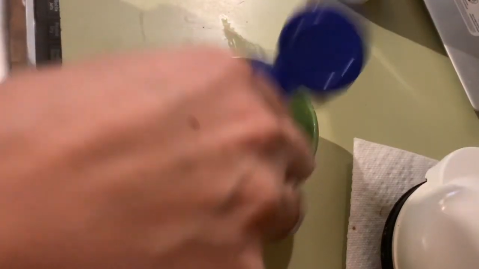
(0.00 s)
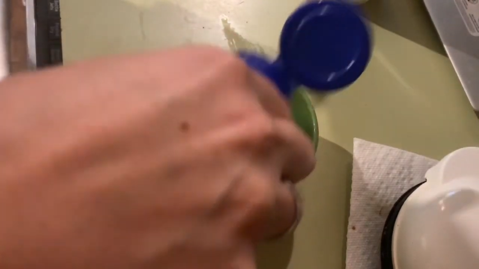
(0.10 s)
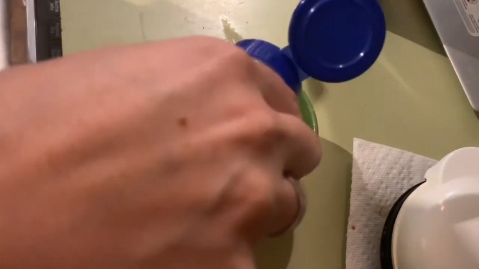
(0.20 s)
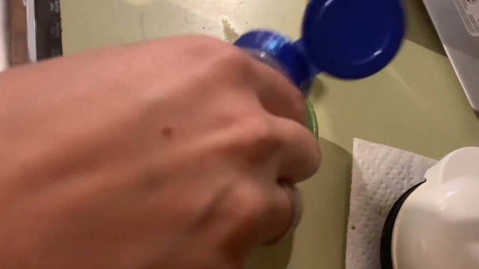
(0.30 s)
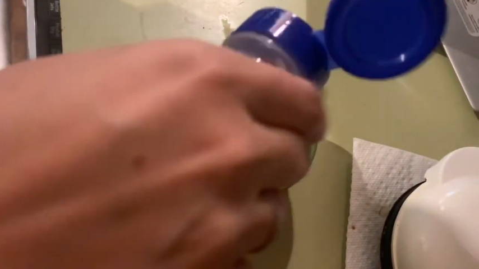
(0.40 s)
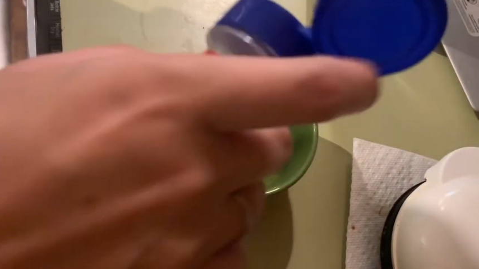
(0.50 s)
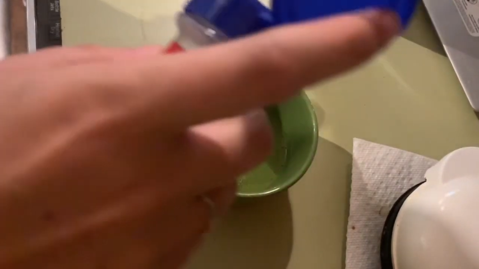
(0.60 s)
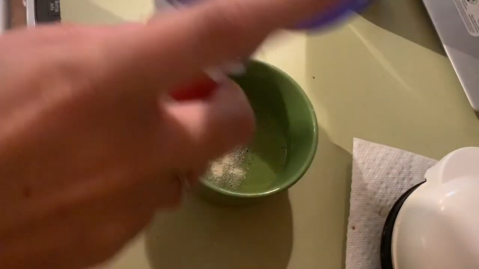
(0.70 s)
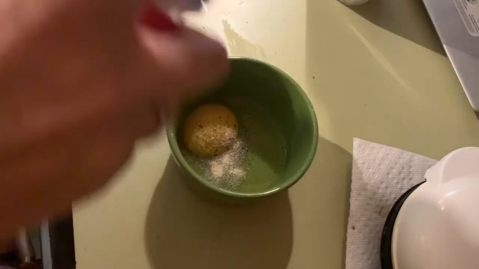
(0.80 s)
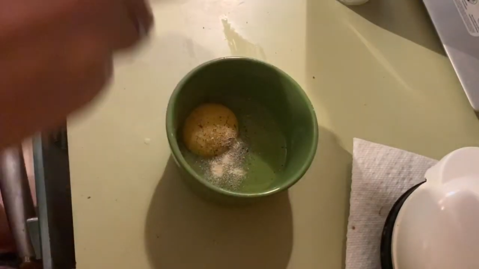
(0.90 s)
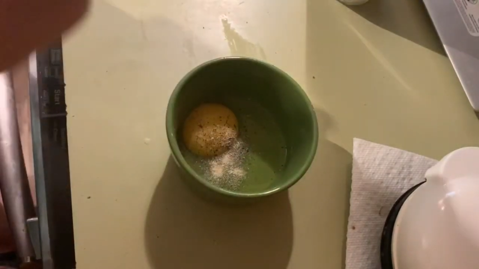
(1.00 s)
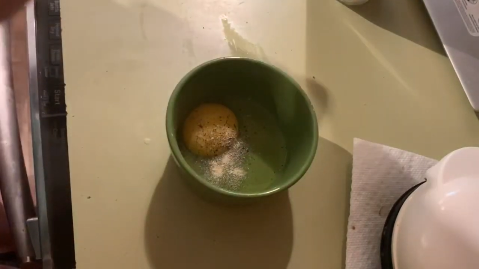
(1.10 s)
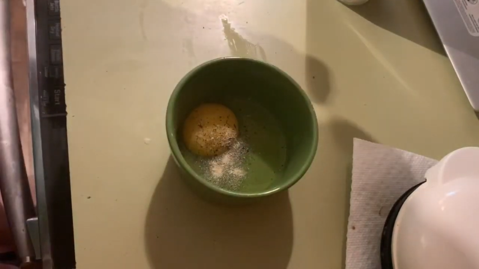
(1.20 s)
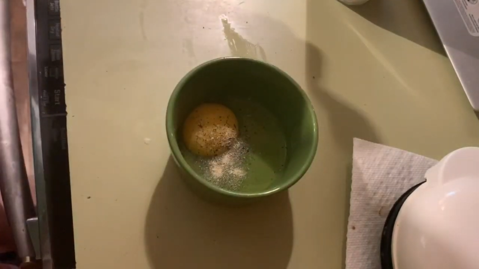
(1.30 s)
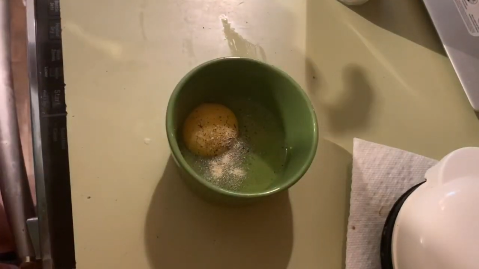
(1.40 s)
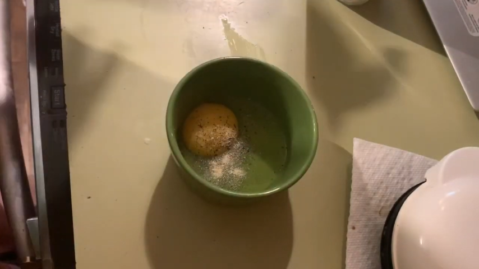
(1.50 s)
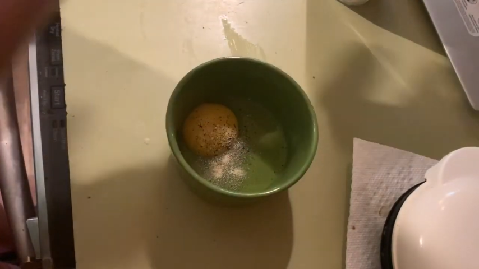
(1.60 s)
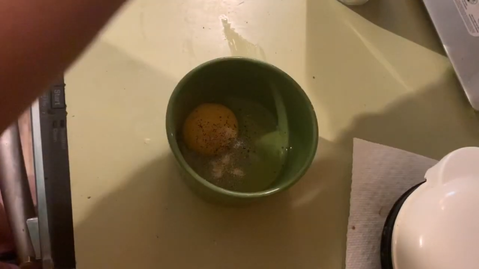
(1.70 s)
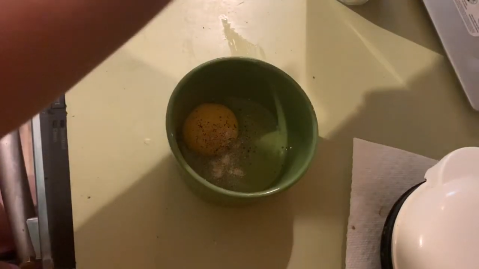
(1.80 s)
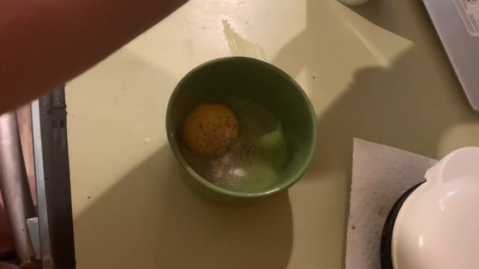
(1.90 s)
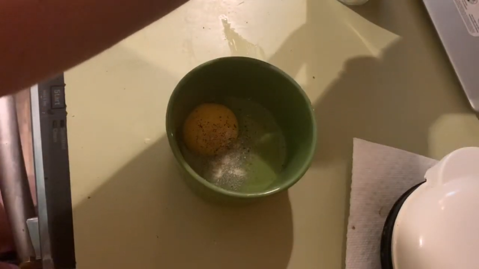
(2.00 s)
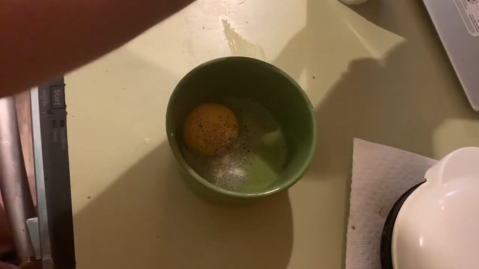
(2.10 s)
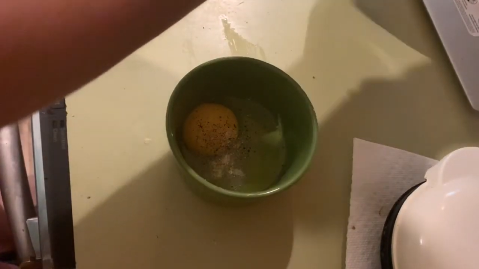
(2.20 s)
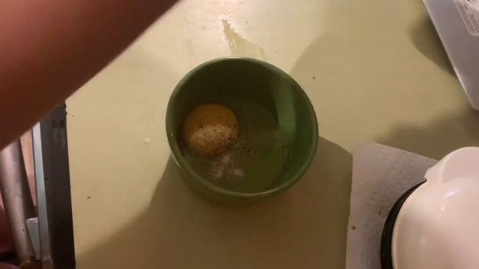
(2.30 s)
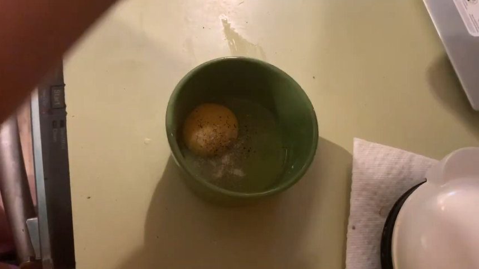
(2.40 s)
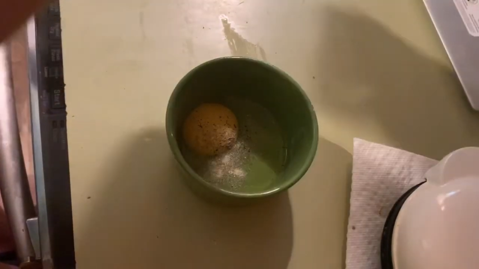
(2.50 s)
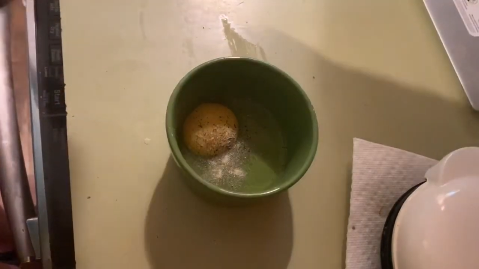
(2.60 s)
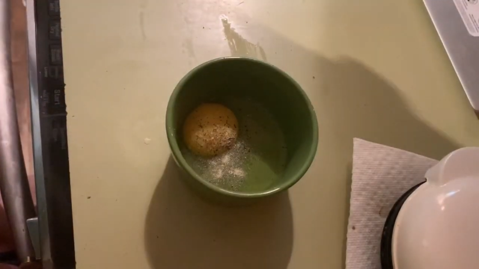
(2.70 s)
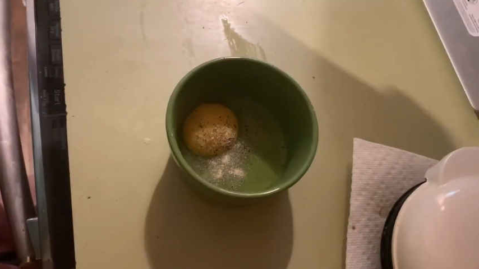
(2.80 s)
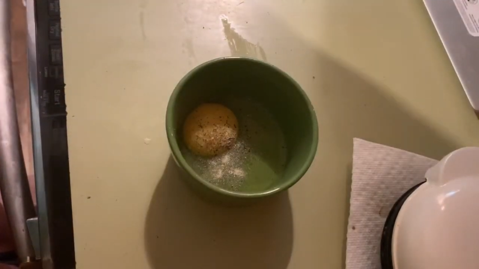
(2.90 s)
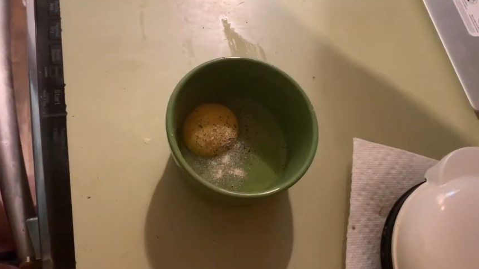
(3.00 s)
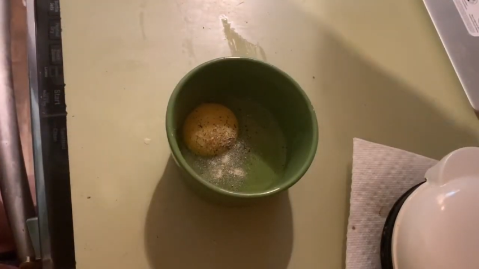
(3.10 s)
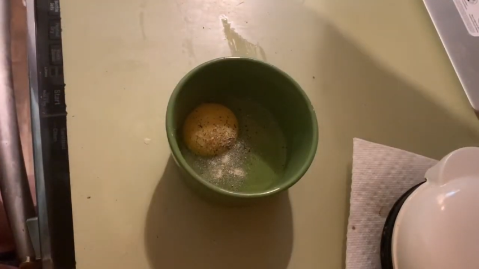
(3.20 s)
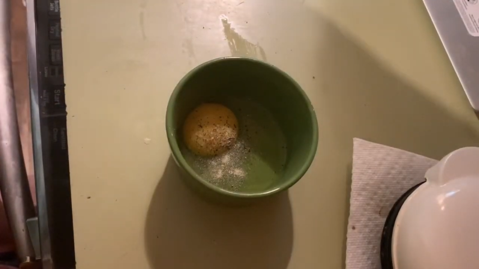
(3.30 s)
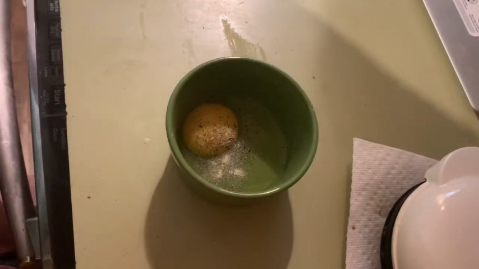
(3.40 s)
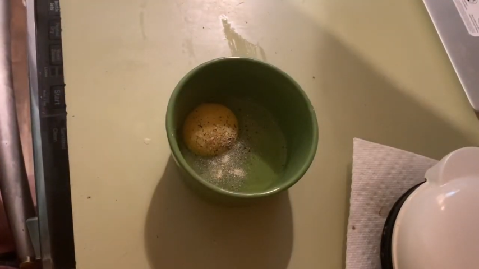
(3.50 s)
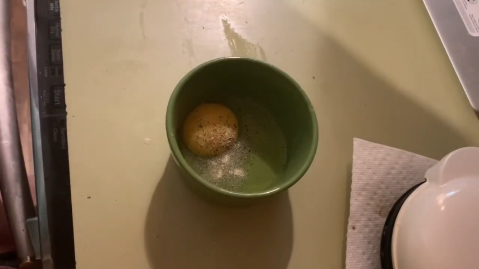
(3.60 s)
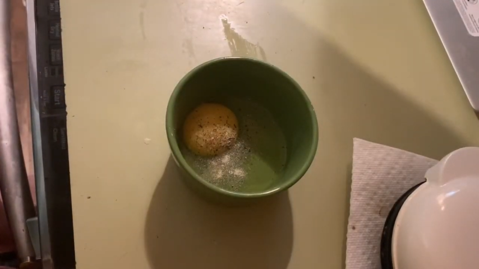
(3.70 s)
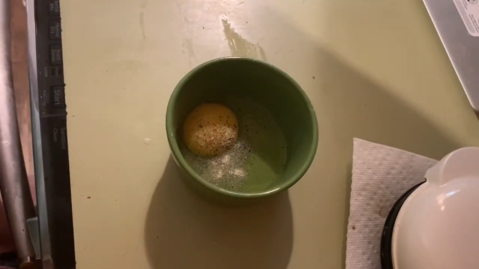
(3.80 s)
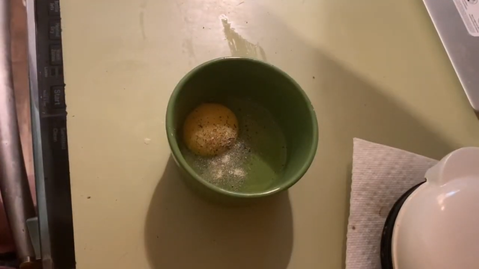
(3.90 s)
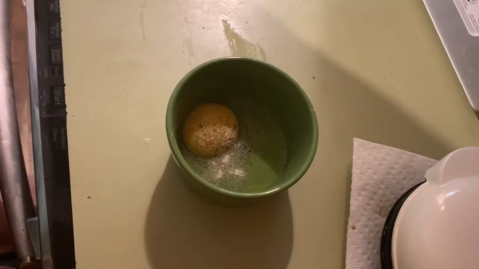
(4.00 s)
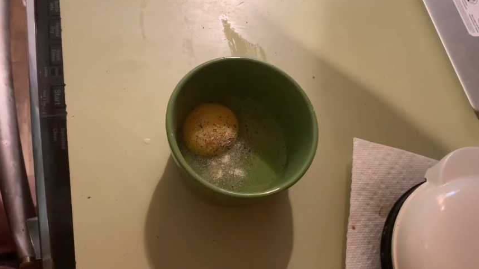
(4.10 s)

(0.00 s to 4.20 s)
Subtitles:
(no speaker visible)